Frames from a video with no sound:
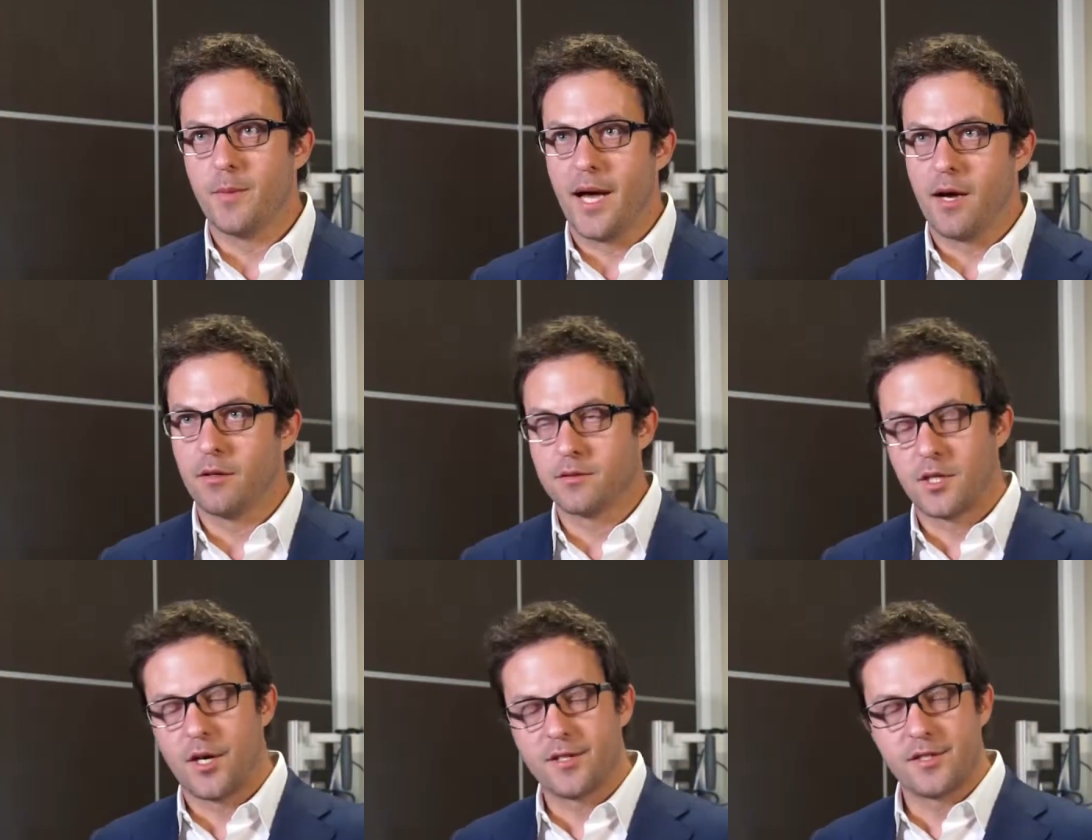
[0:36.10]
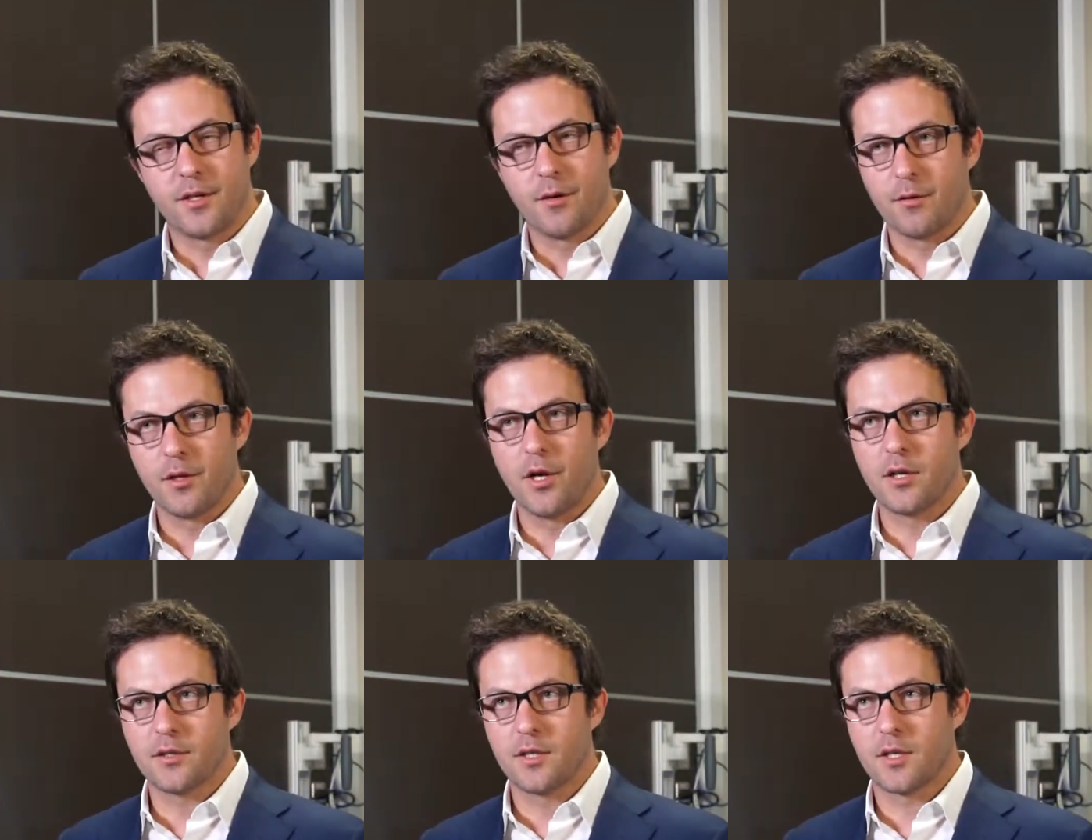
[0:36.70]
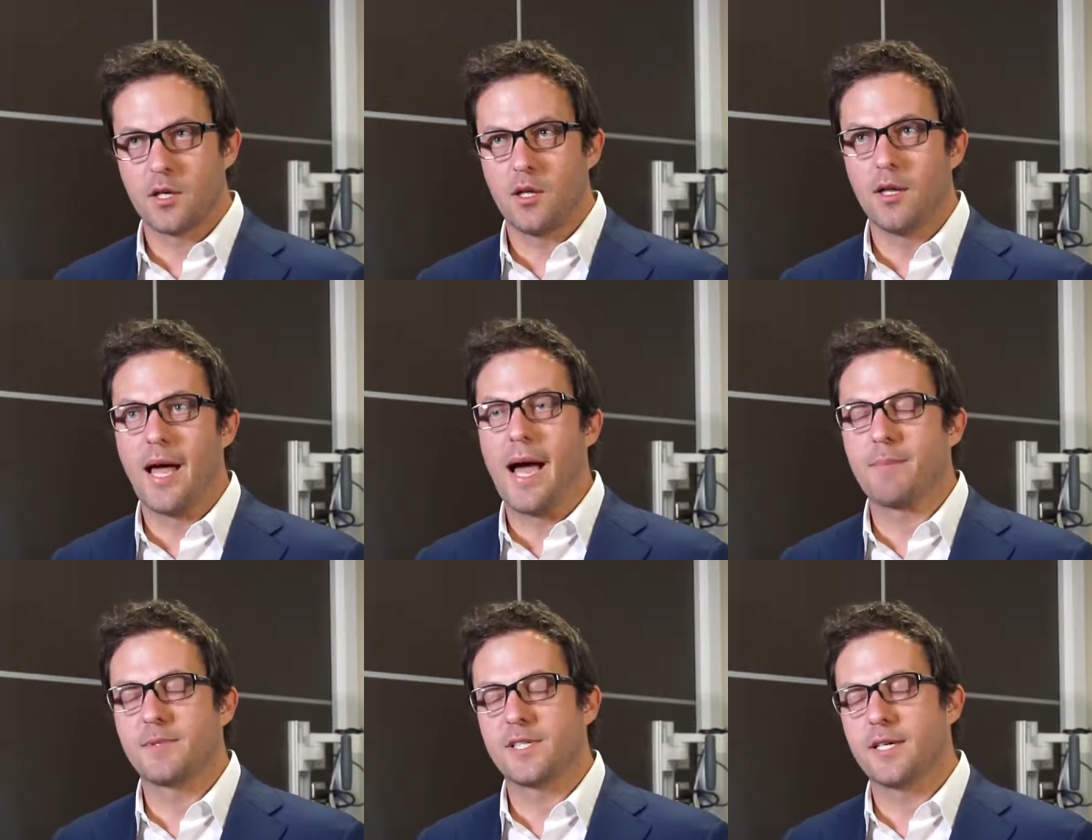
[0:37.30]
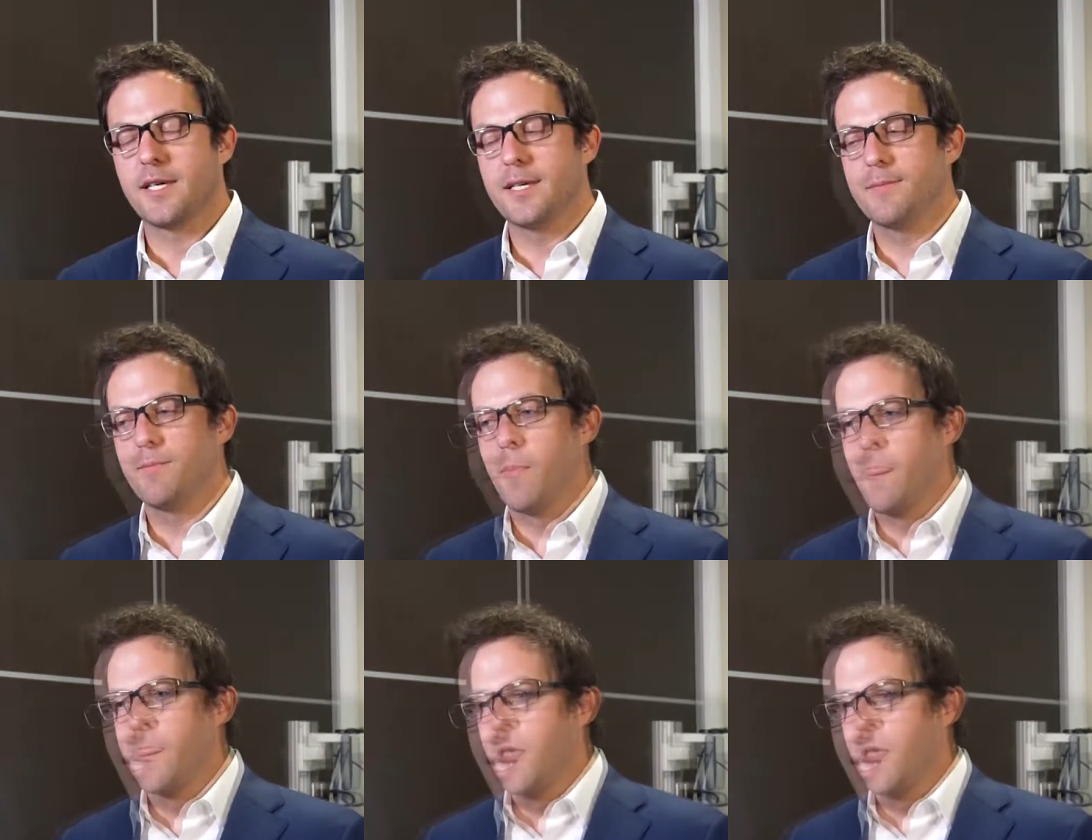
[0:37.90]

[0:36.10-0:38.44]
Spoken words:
out, causing her lung to collapse again.